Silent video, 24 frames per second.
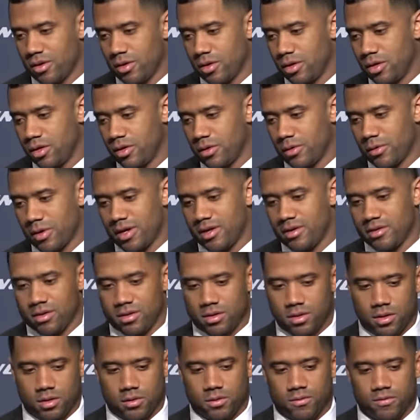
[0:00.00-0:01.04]
a great
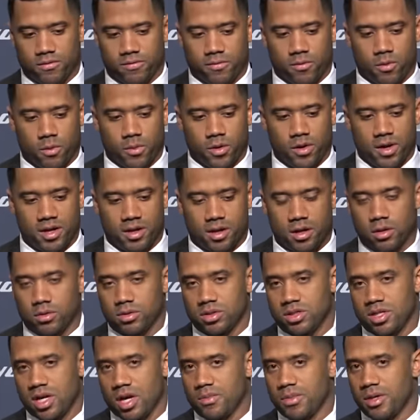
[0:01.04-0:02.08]
former head
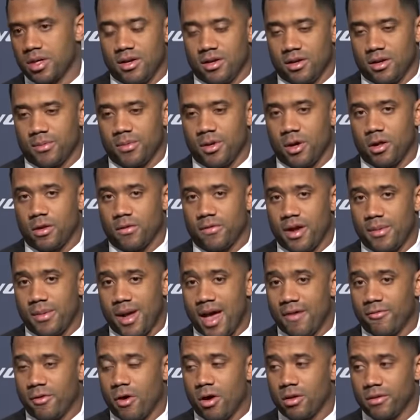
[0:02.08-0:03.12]
coach tell me, give me Hall of Fame,
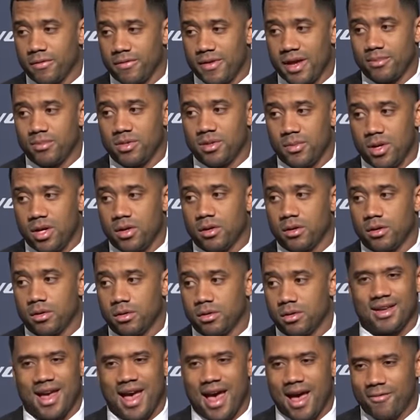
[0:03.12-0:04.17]
have a Hall of Fame demeanor,
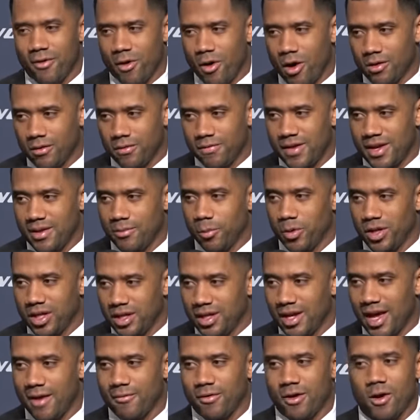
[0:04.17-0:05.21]
have a Hall of Fame
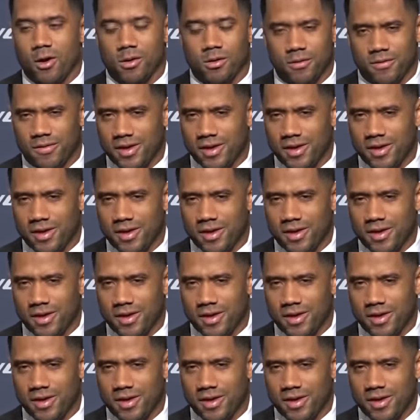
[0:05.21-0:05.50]
week, have a Hall of